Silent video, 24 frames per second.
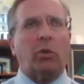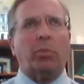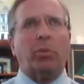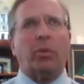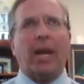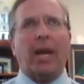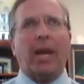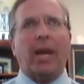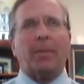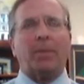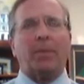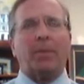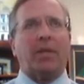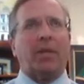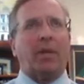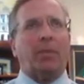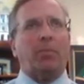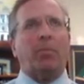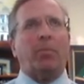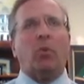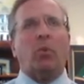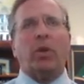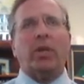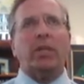or perhaps an
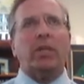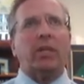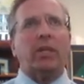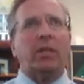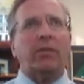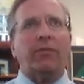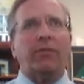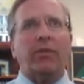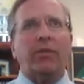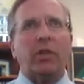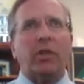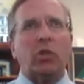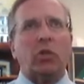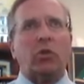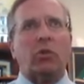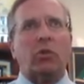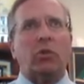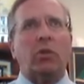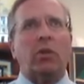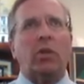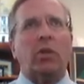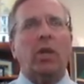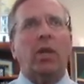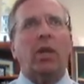appointed
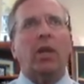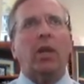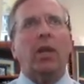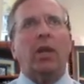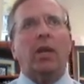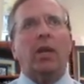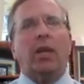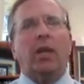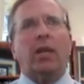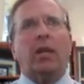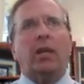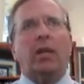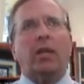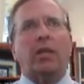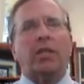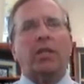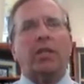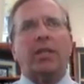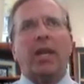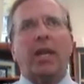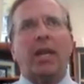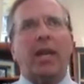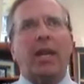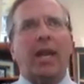official in a
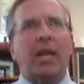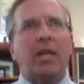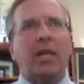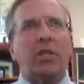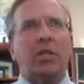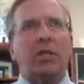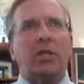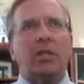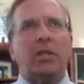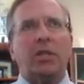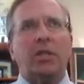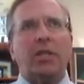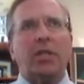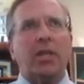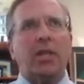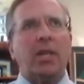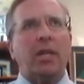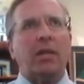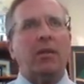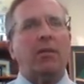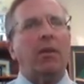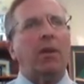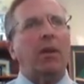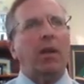state
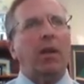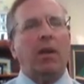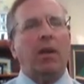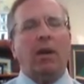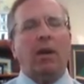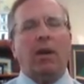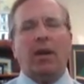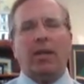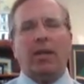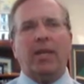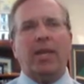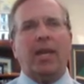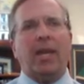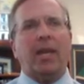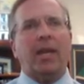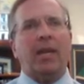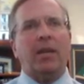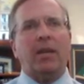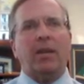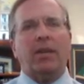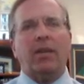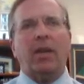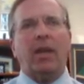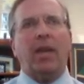agency,
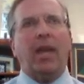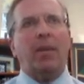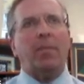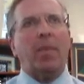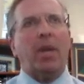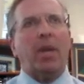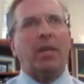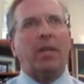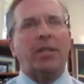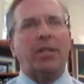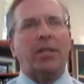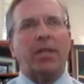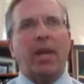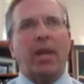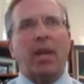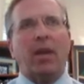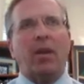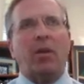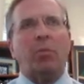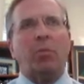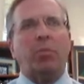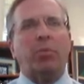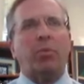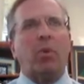again, the
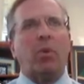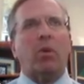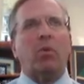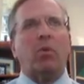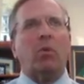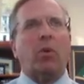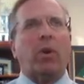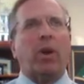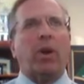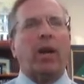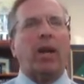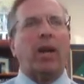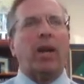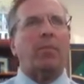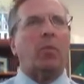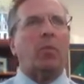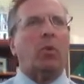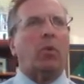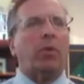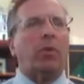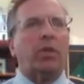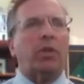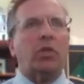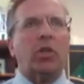MSL
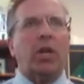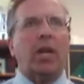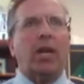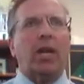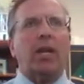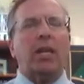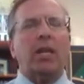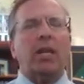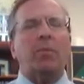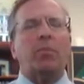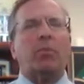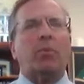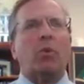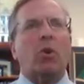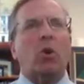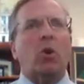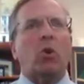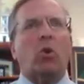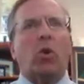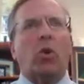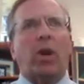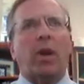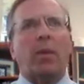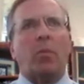program or the JD
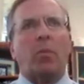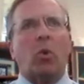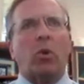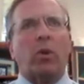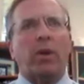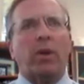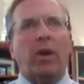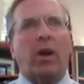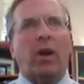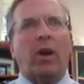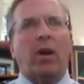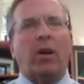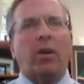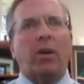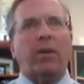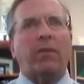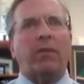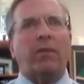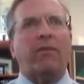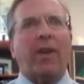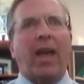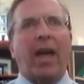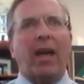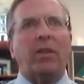program are, are
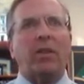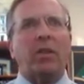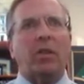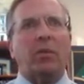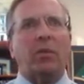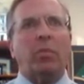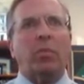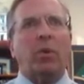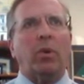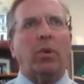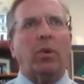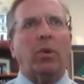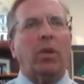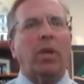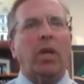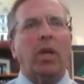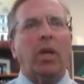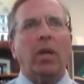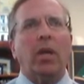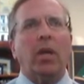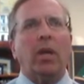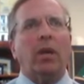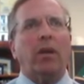invaluable